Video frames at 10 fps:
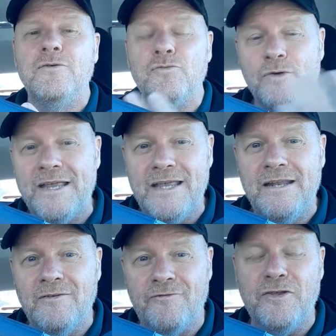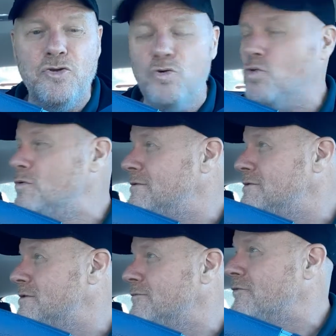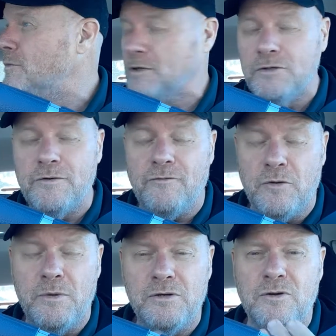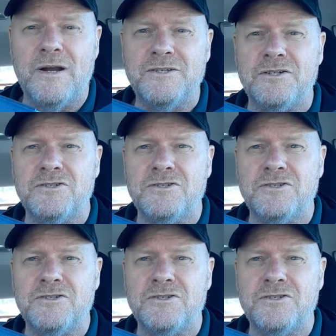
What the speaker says: read and view to familiarize